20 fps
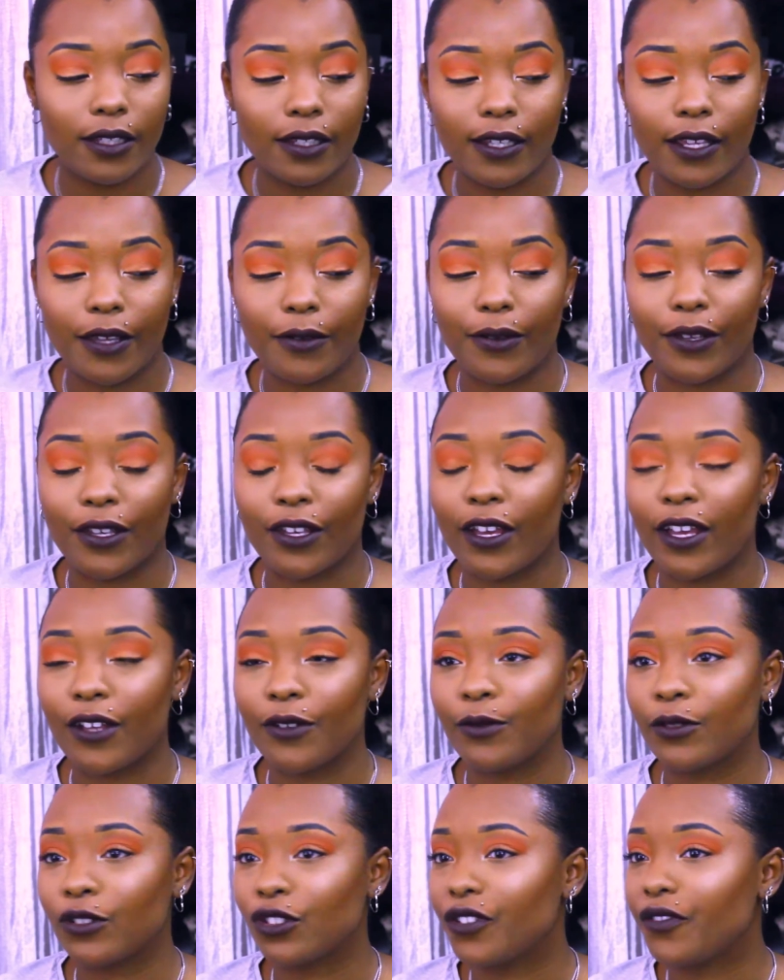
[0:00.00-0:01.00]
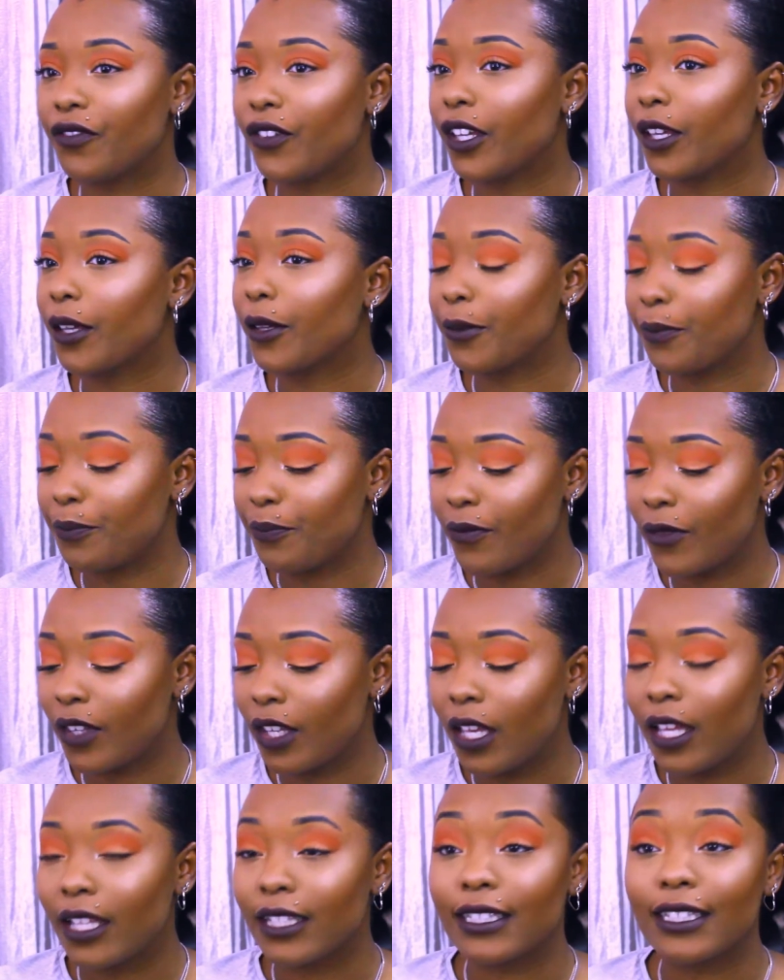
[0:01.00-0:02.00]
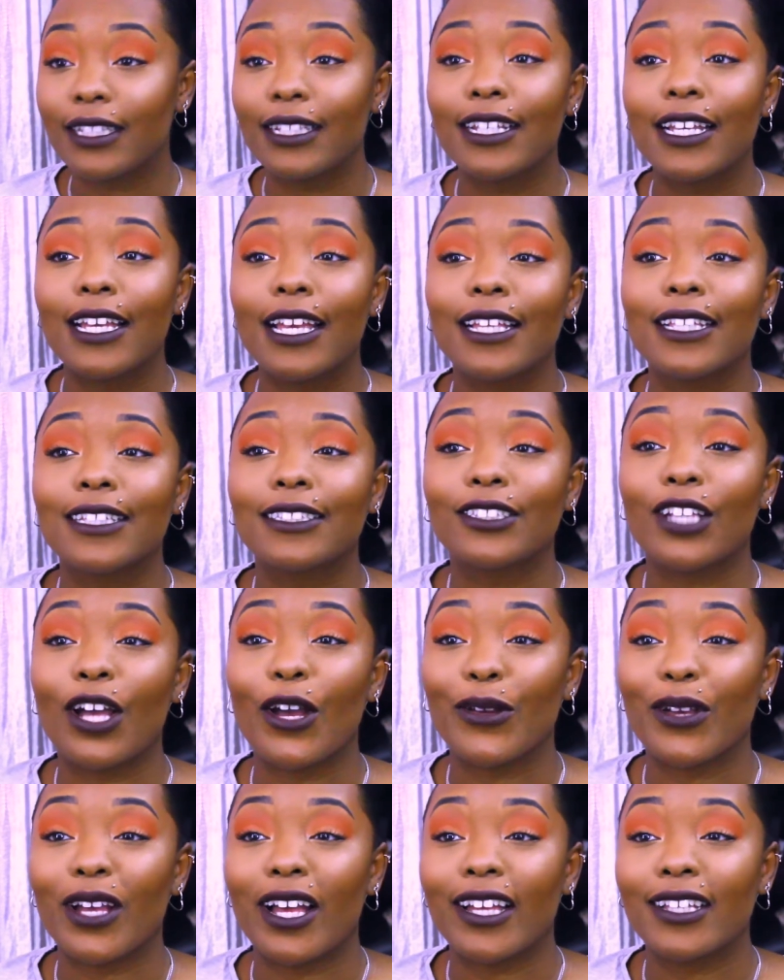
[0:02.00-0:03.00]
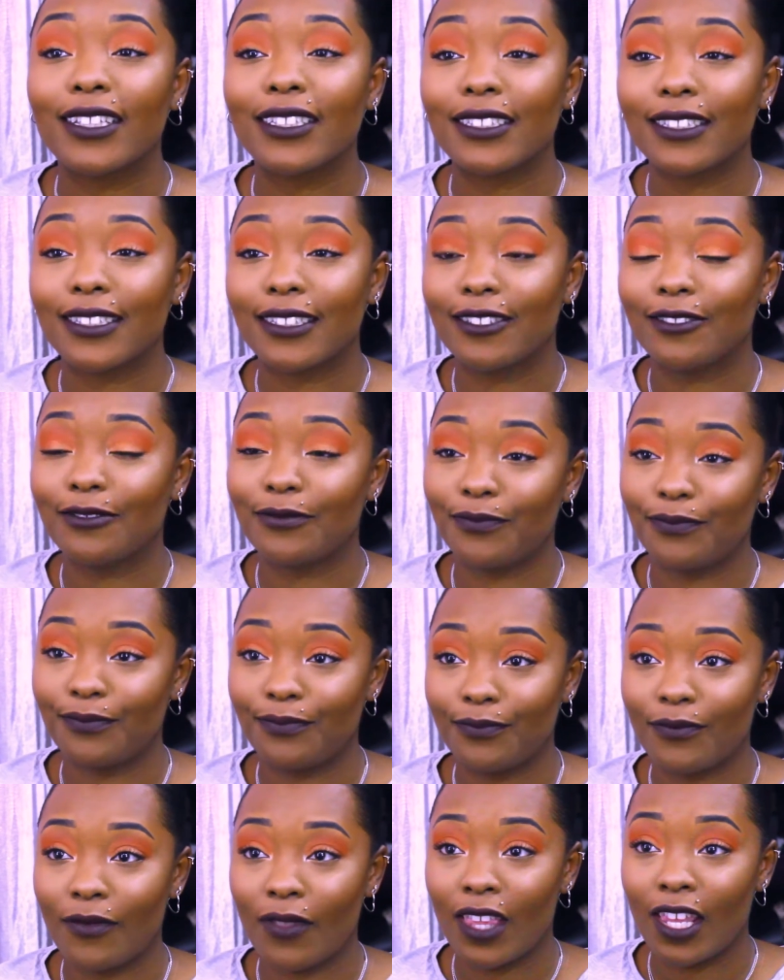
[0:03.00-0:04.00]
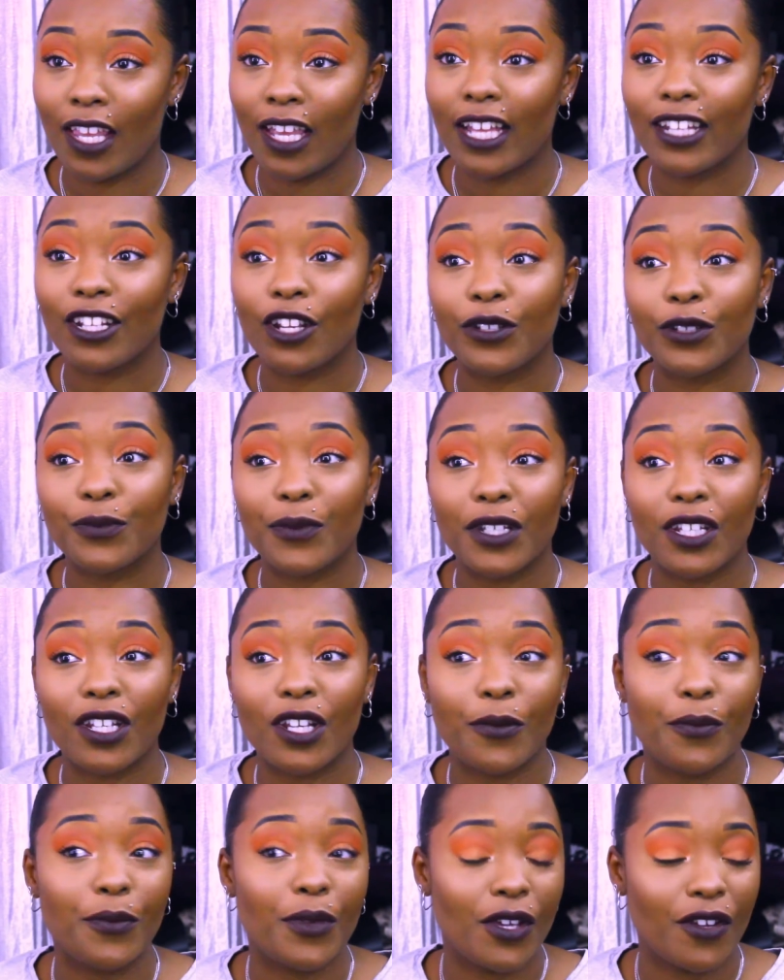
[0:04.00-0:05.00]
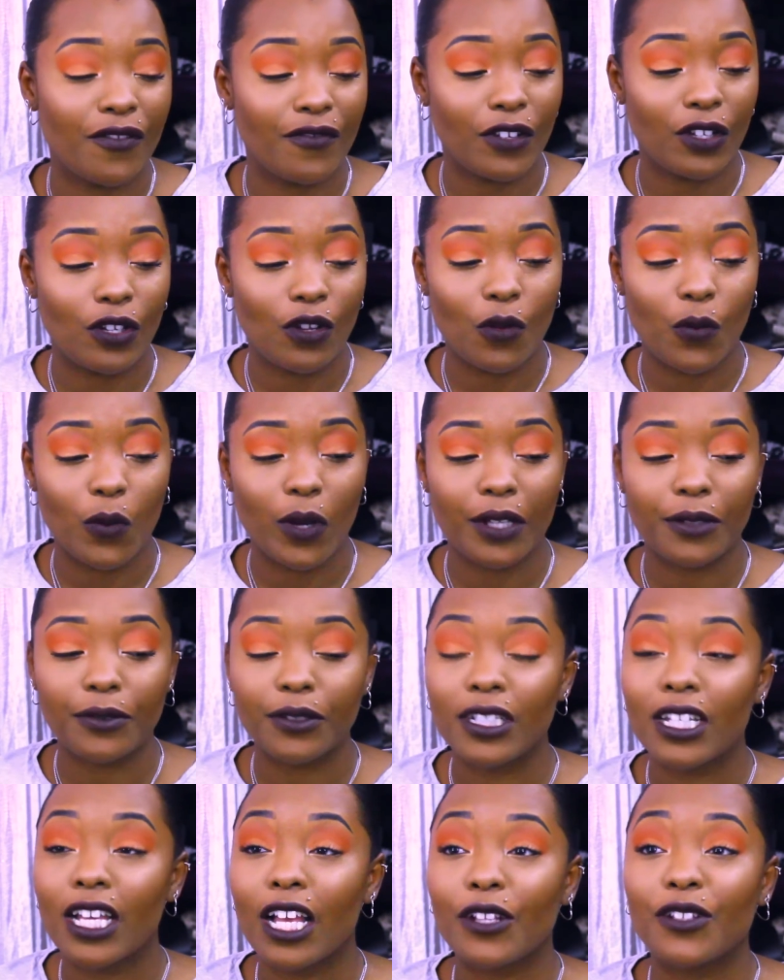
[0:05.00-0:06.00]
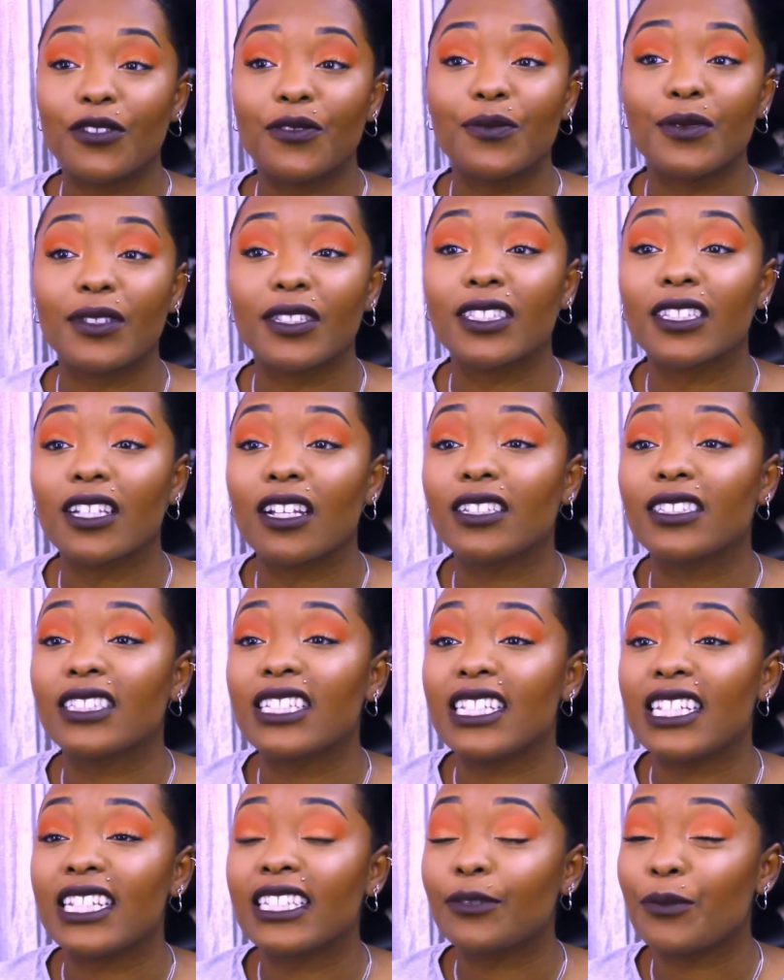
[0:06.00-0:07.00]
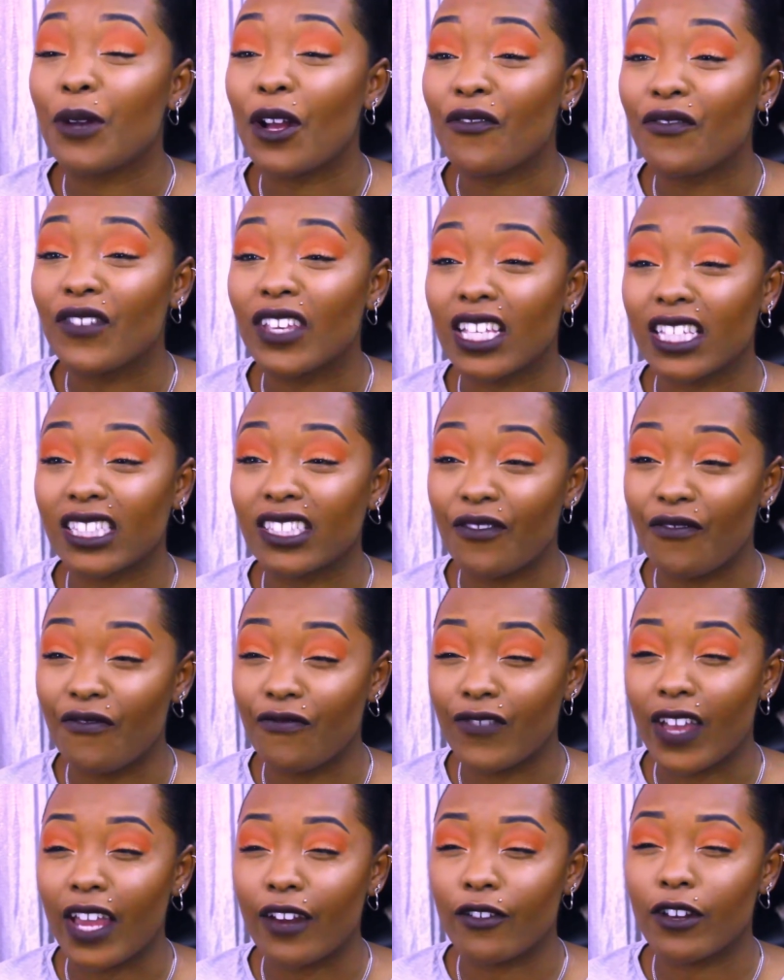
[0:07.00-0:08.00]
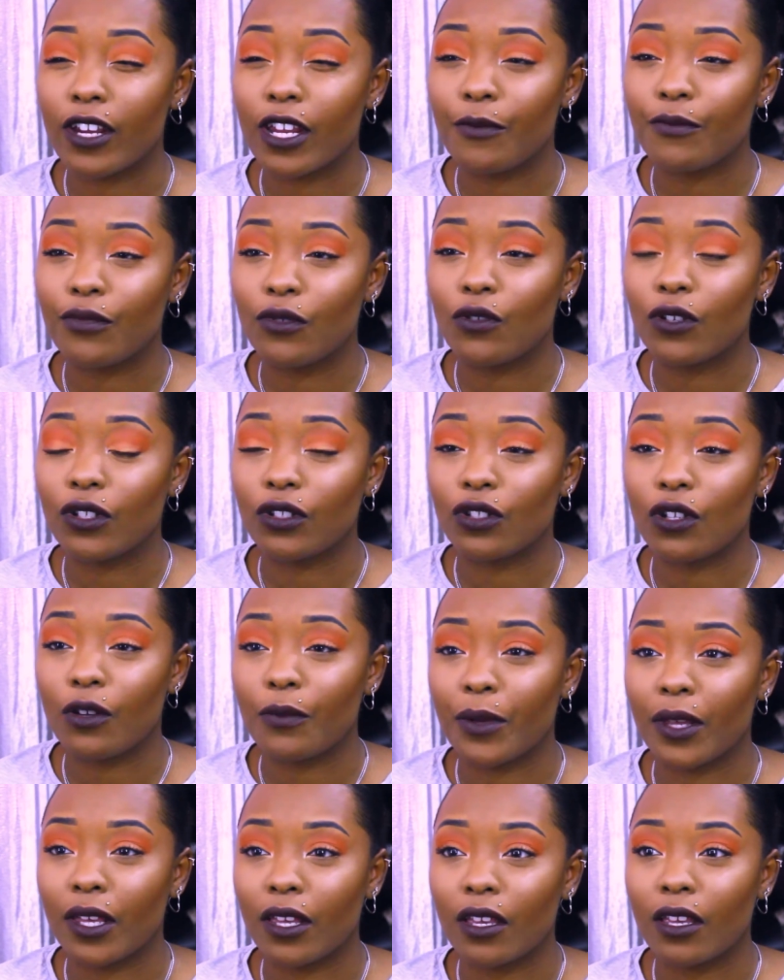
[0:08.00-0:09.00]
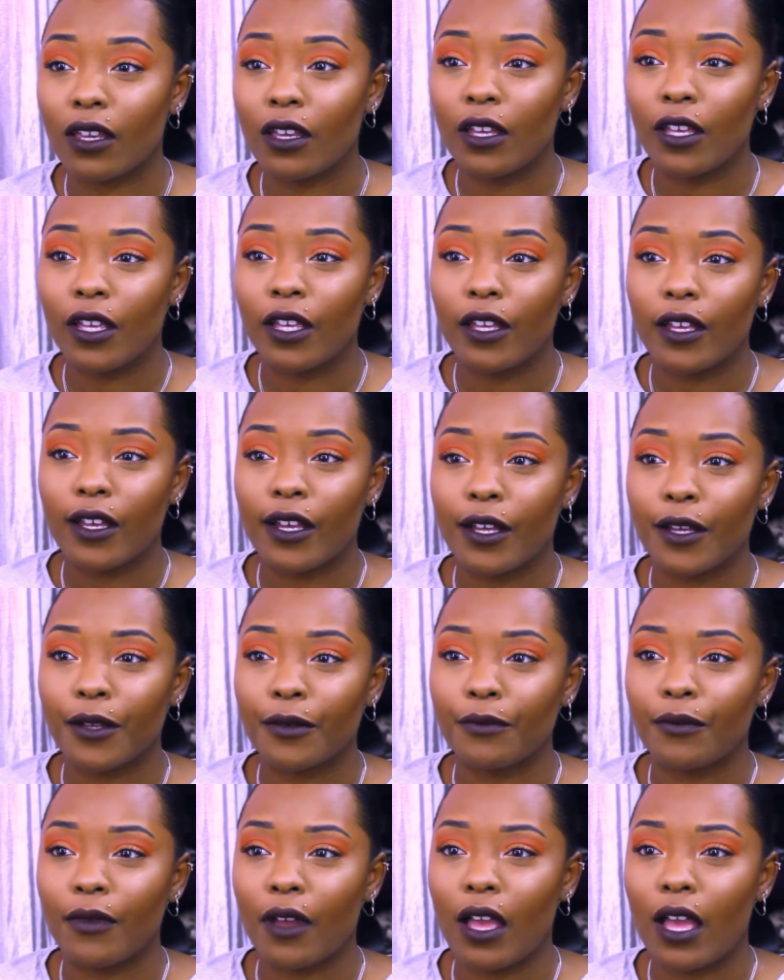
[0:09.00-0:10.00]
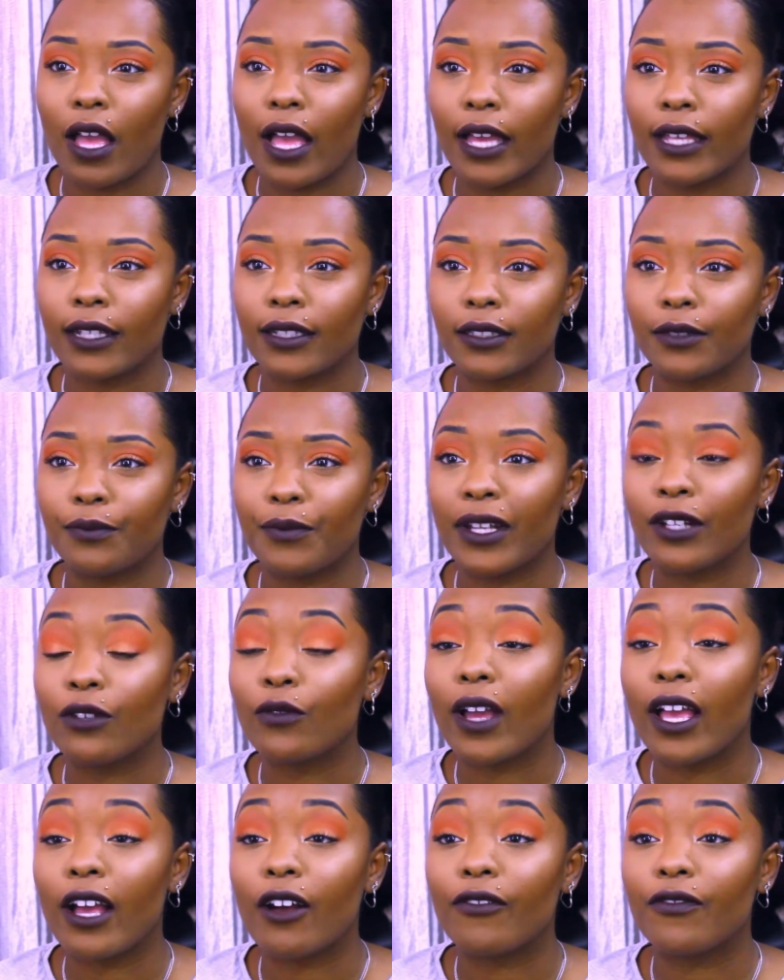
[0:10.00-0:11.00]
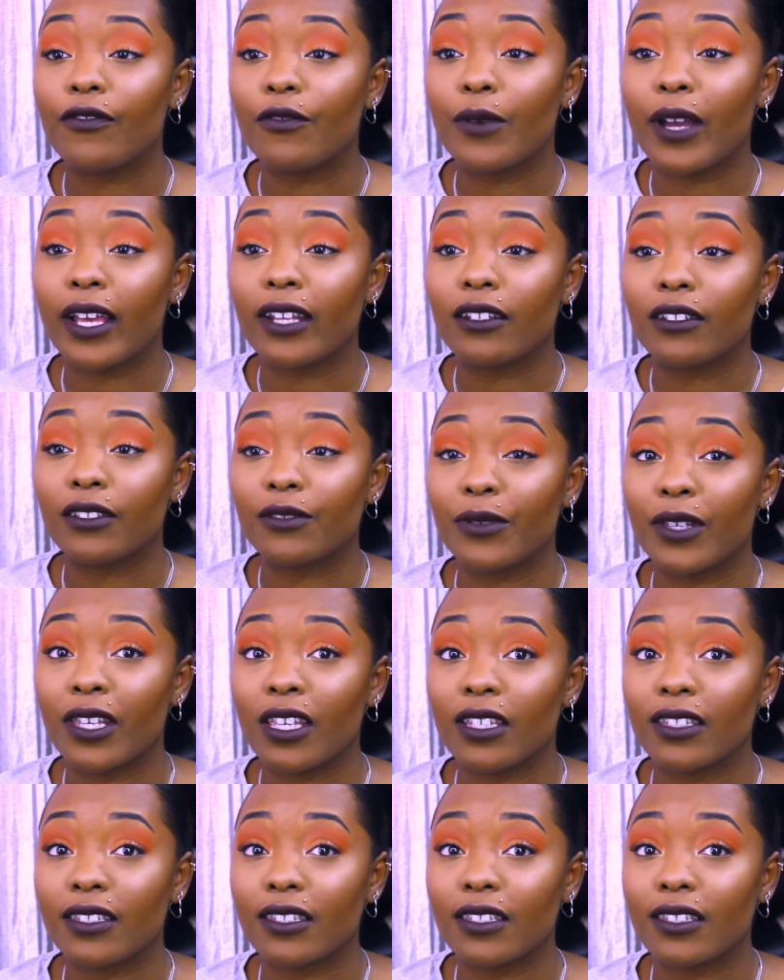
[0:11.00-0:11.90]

There we go. What do you think? So guys, I know it's been a bit of a long one discussing this, but I think it's a very important topic. And Mental Health Awareness Week